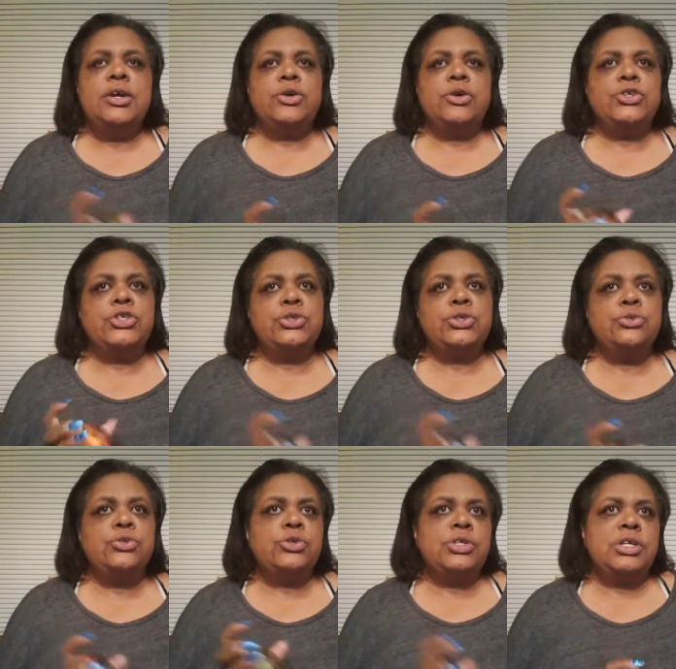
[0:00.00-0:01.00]
or
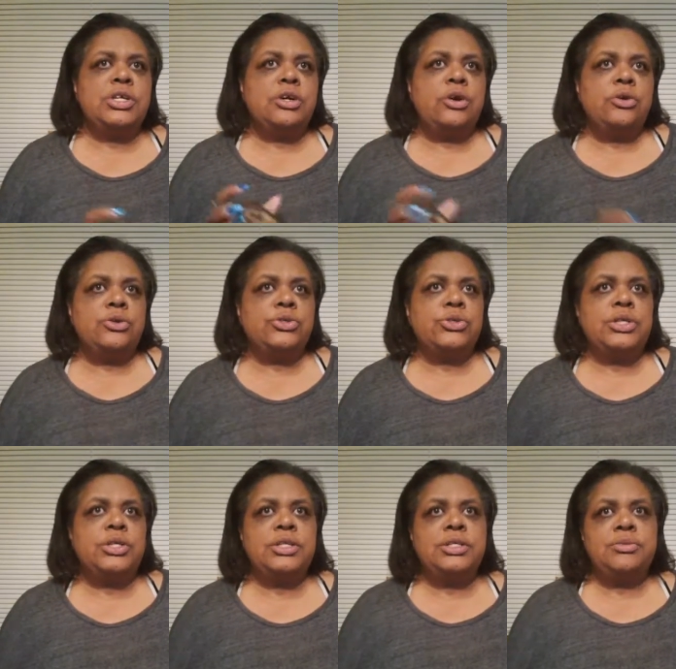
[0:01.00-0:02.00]
choose the
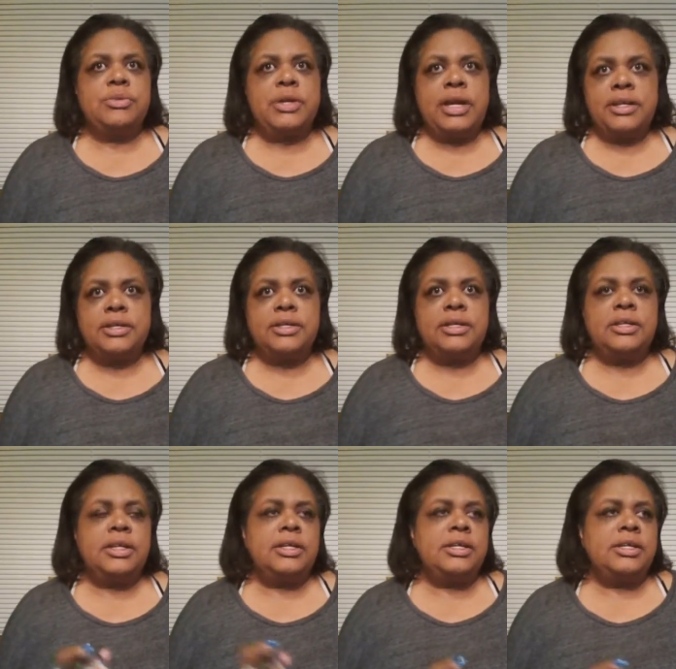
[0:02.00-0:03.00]
alternate reality
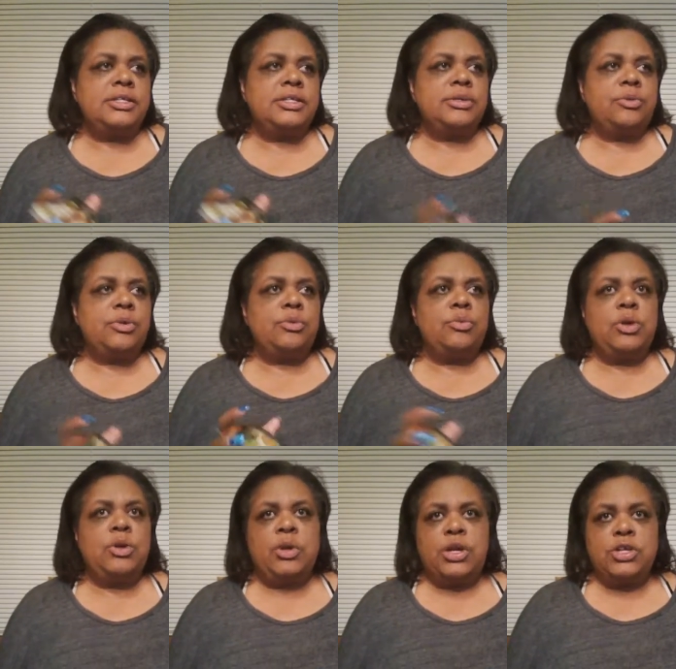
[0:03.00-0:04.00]
that is the one
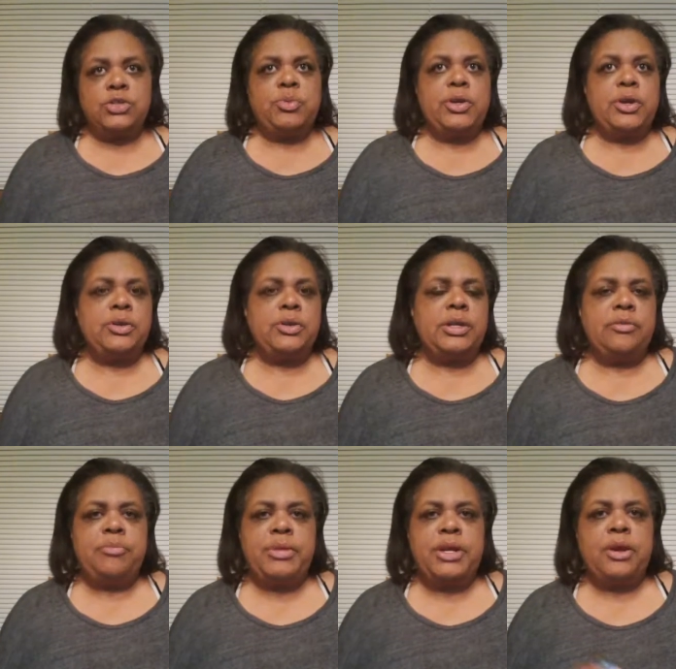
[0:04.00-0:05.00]
we wish, be our,
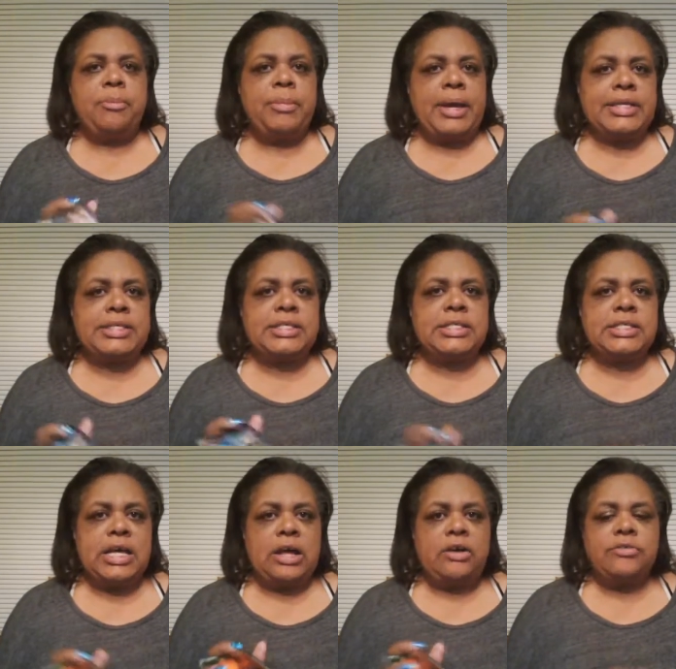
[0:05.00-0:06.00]
live, be our best
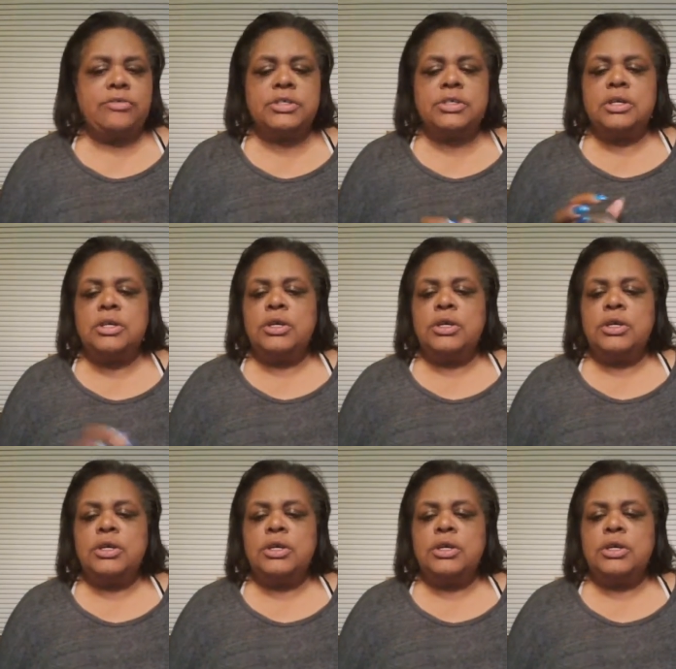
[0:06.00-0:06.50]
selves,